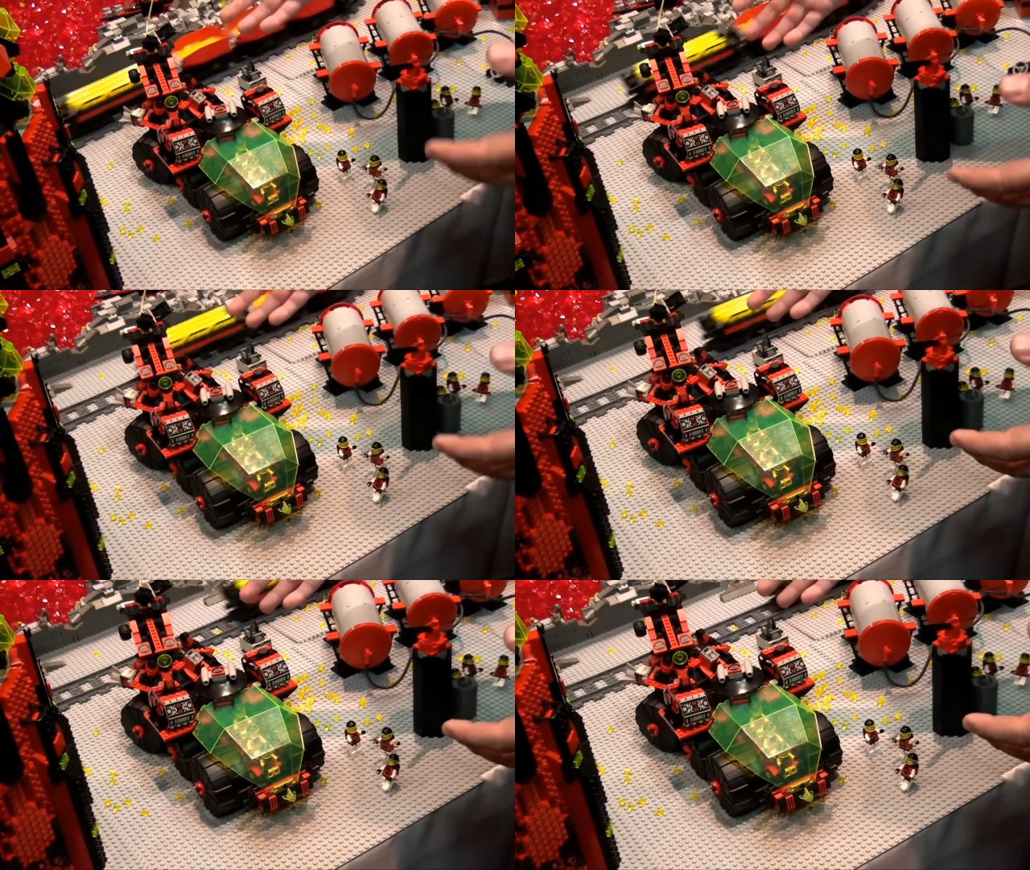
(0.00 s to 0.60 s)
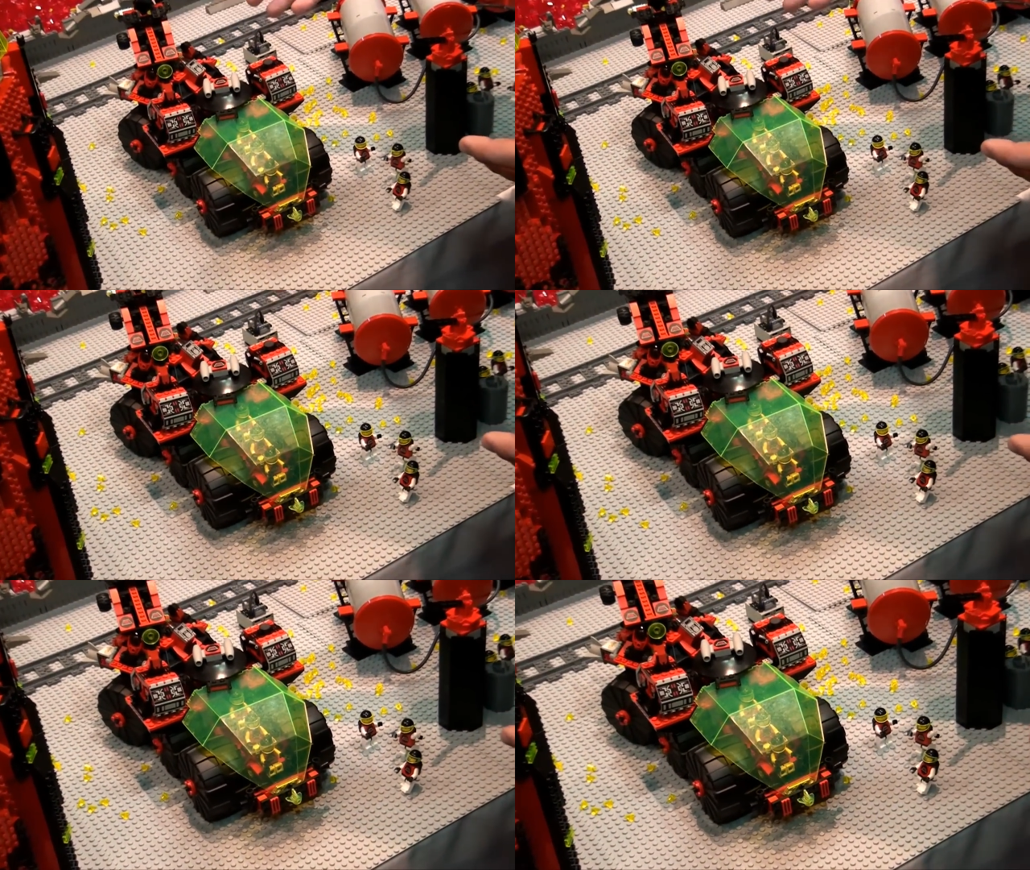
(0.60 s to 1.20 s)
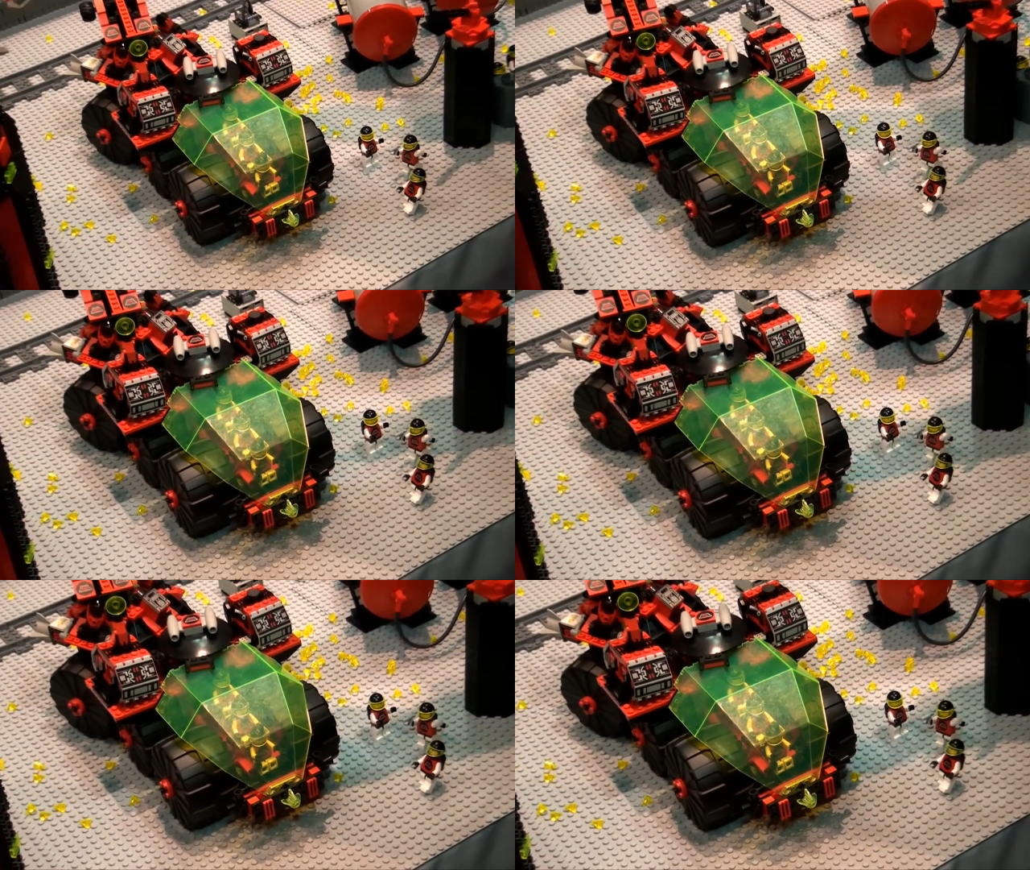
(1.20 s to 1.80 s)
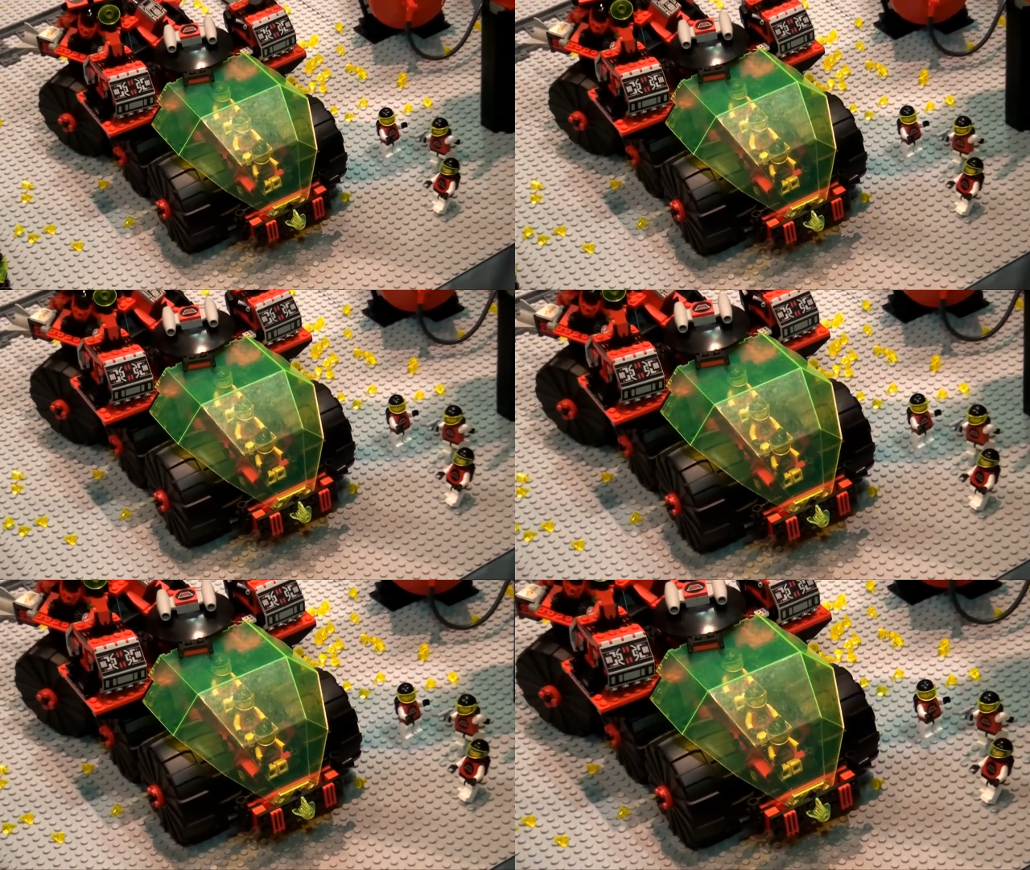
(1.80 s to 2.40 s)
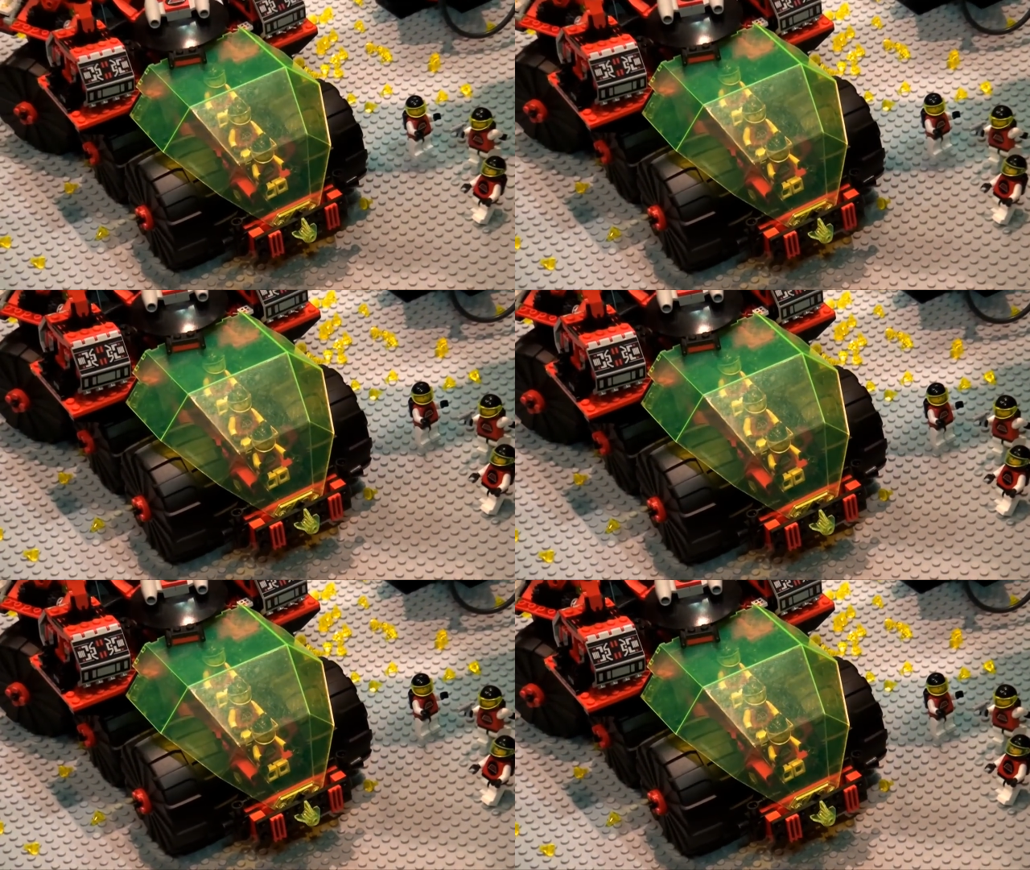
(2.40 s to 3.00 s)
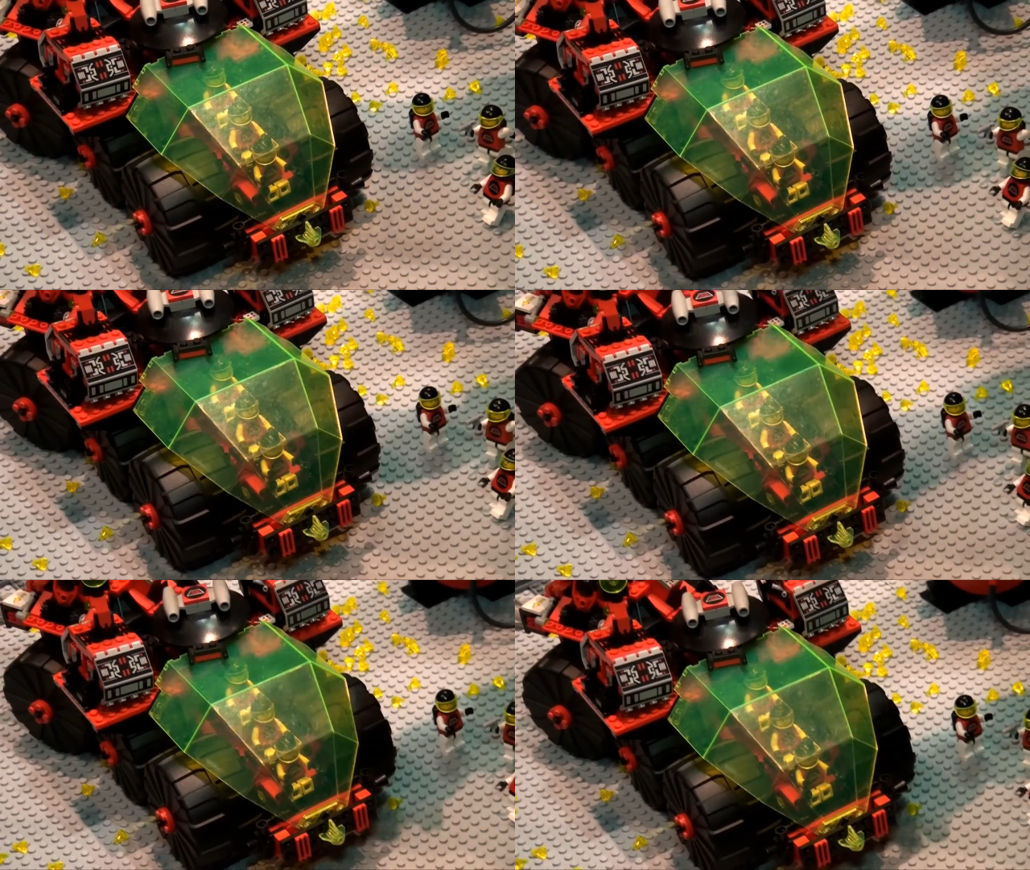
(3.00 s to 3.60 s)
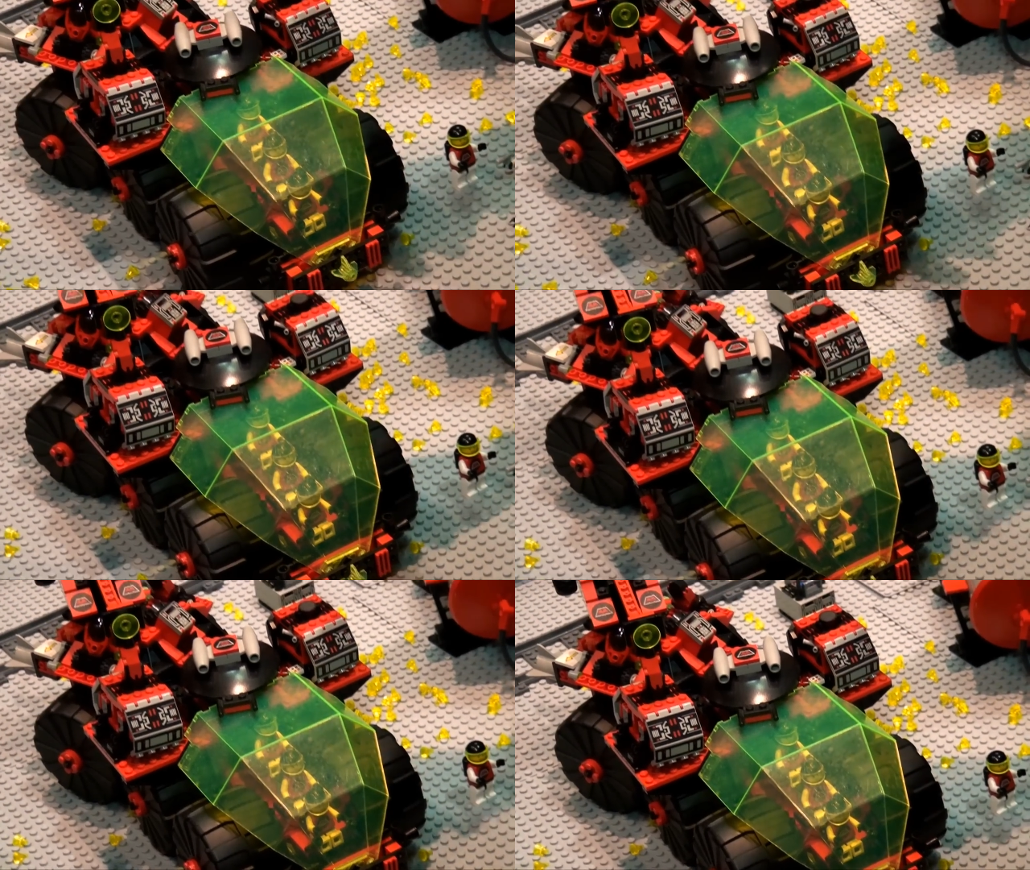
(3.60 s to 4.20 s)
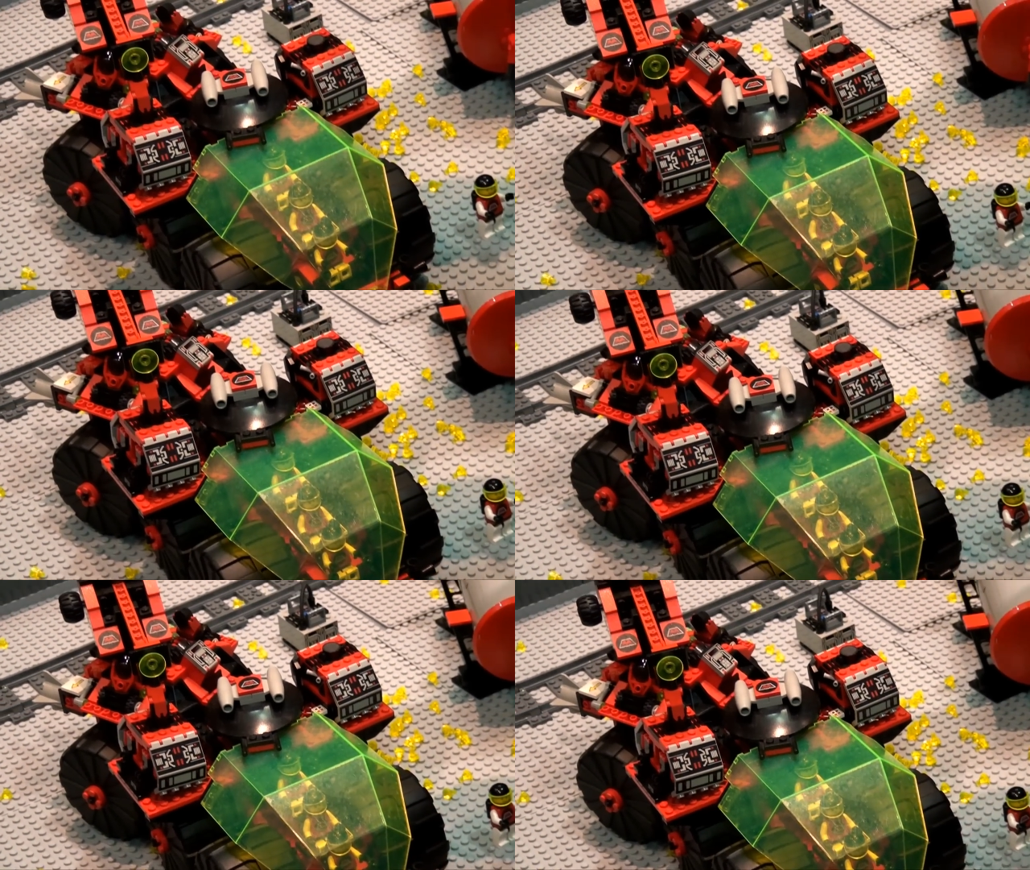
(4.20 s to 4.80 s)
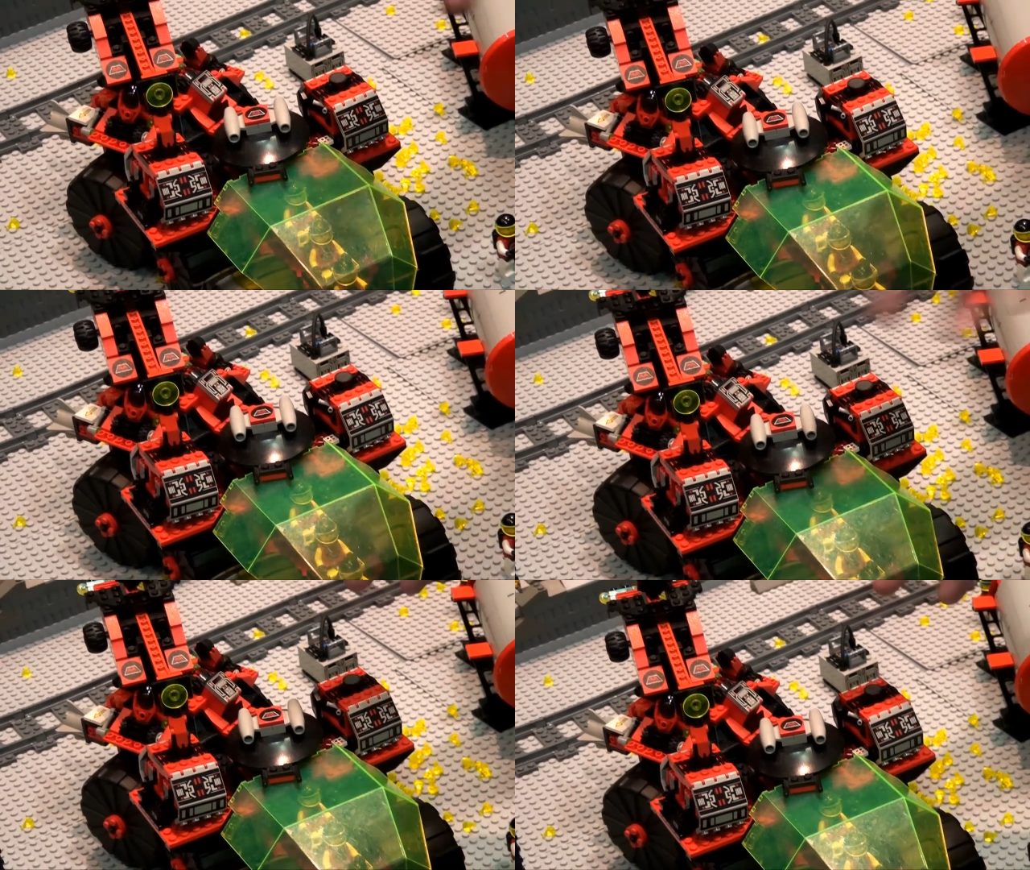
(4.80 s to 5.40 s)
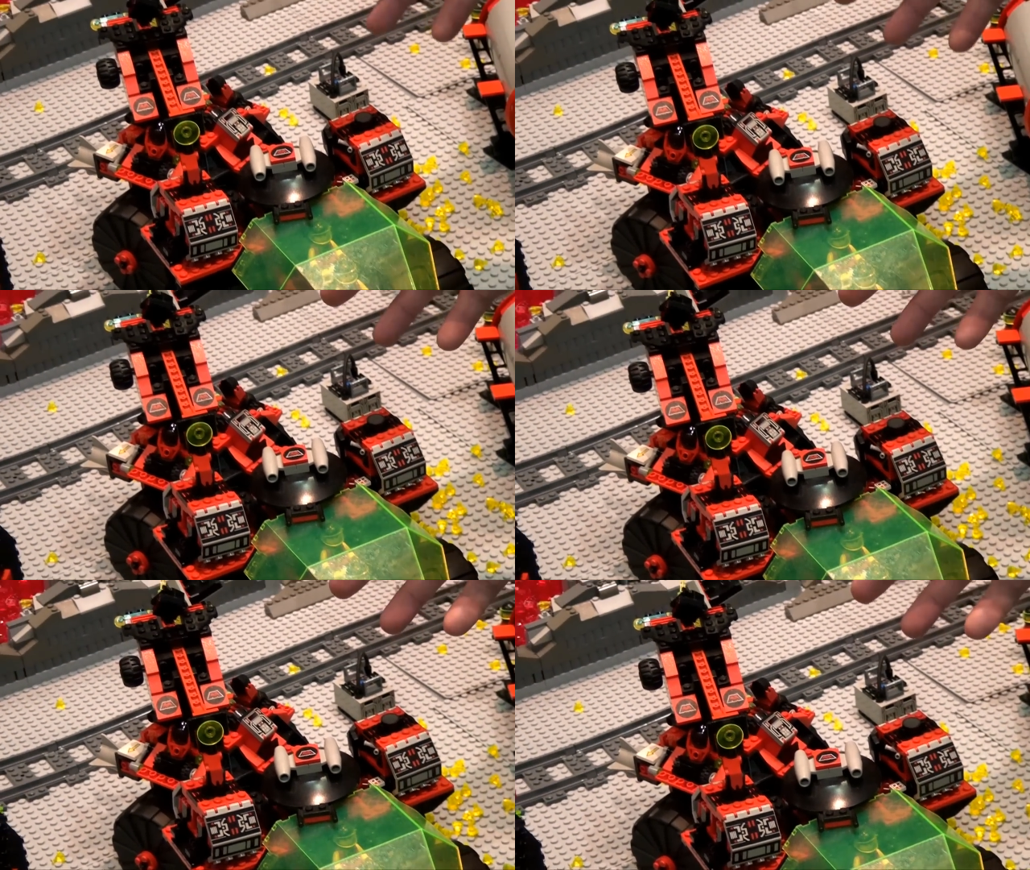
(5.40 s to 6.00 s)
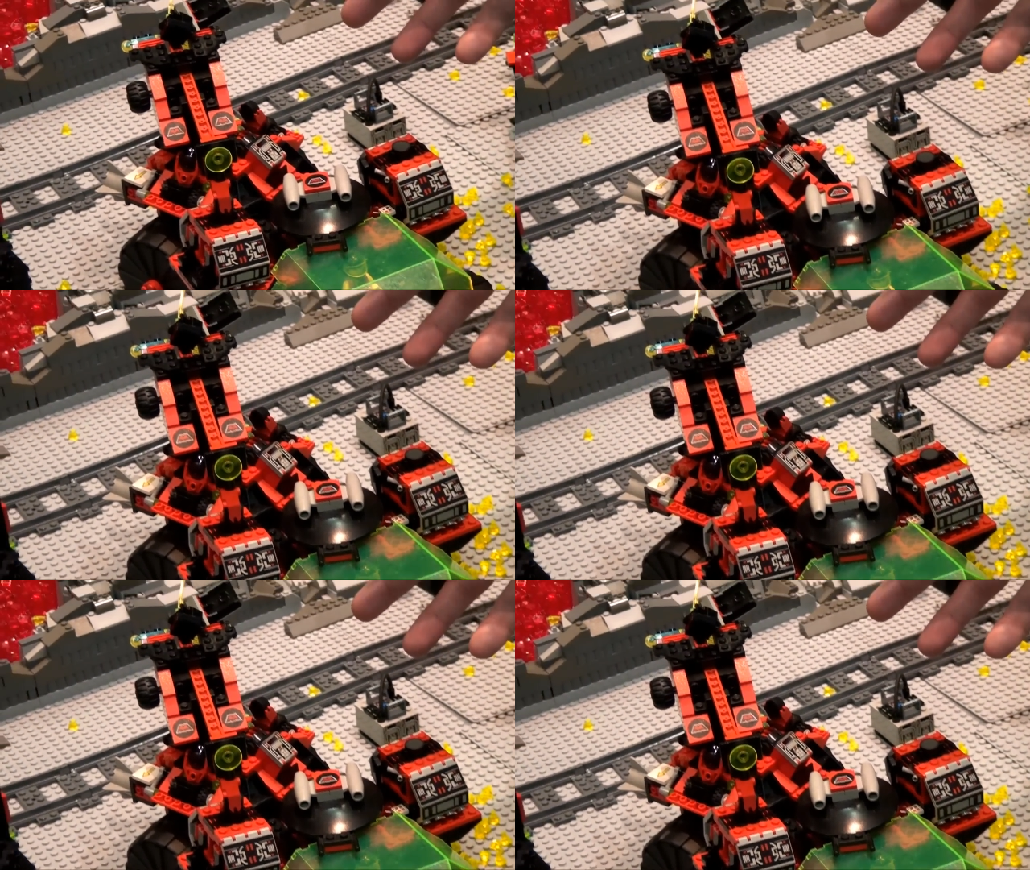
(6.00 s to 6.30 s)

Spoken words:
(no speaker visible)